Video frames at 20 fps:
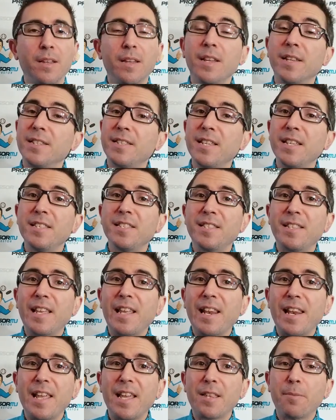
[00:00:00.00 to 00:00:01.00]
Since they
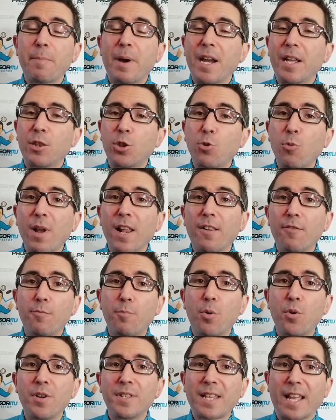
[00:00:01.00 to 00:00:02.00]
led by 12
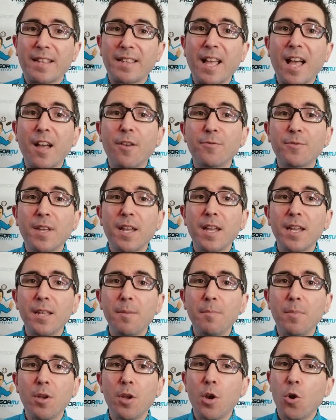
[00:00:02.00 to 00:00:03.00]
points at
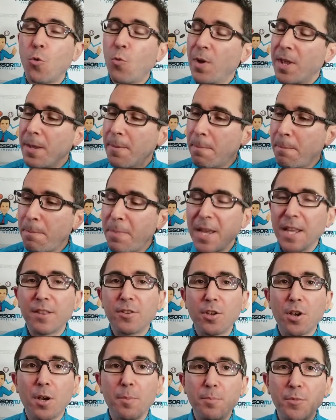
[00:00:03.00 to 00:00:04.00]
halftime, we
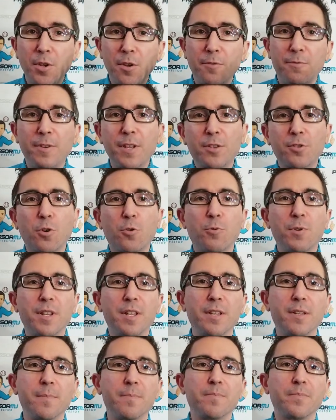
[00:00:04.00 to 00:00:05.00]
picked up the
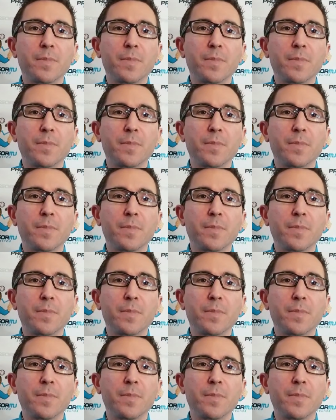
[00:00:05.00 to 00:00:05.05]
victory.